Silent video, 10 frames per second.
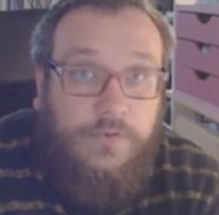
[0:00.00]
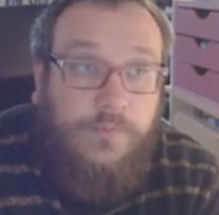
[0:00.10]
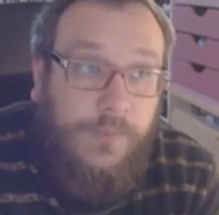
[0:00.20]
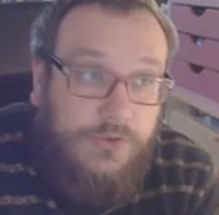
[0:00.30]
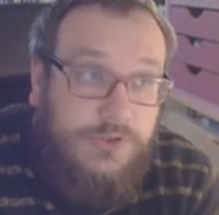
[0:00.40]
or
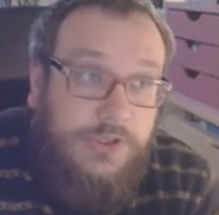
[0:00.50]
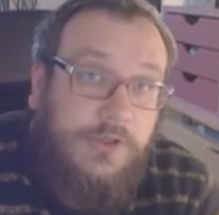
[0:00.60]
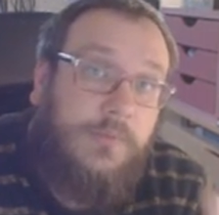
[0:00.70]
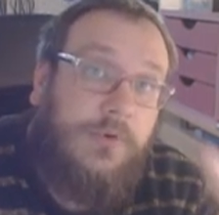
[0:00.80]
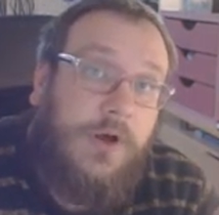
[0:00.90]
muting
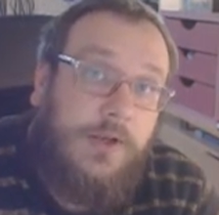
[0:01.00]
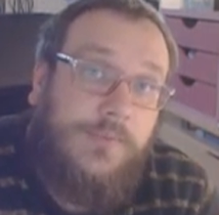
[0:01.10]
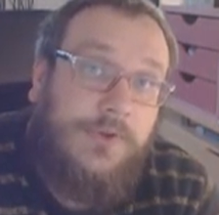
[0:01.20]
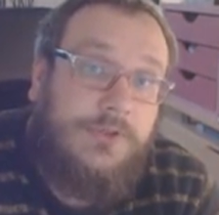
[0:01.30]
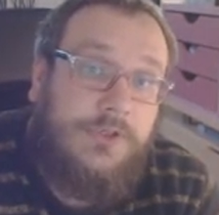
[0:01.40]
them or
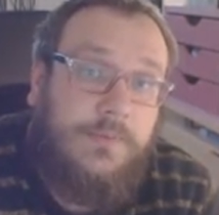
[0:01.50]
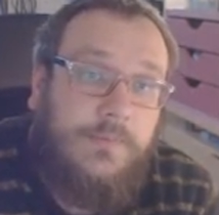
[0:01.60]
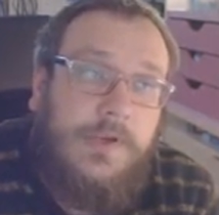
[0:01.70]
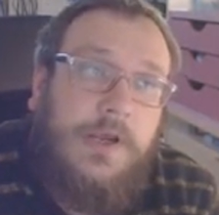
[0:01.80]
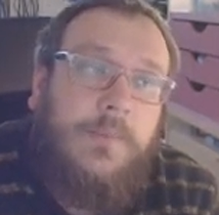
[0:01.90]
unmuting them,